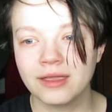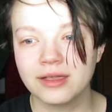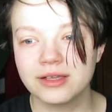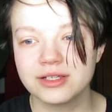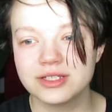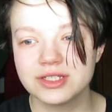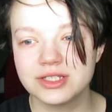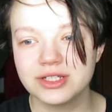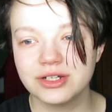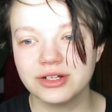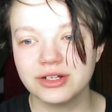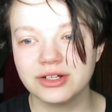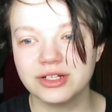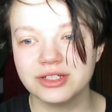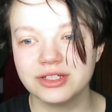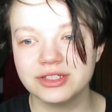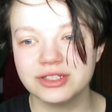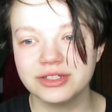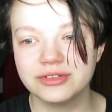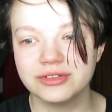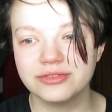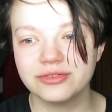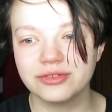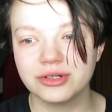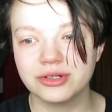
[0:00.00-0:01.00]
start
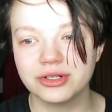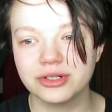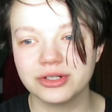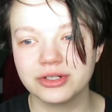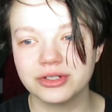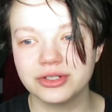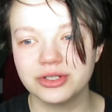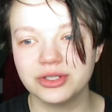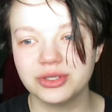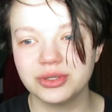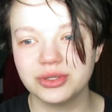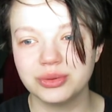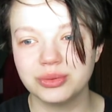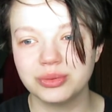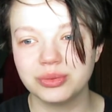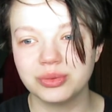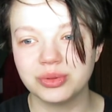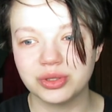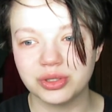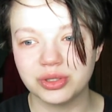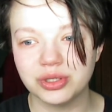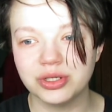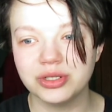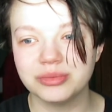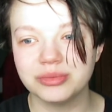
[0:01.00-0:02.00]
hunting for new
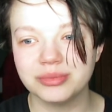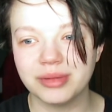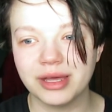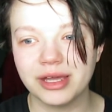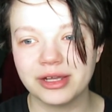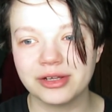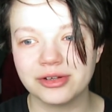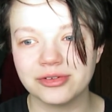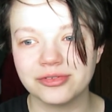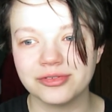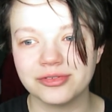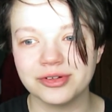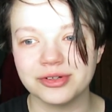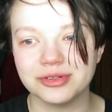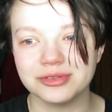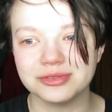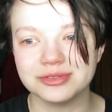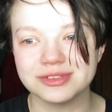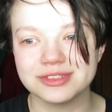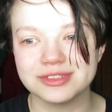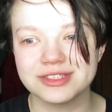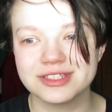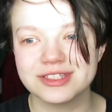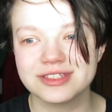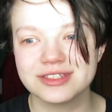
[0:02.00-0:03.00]
good
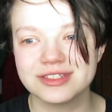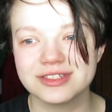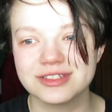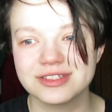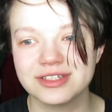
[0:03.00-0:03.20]
microphones.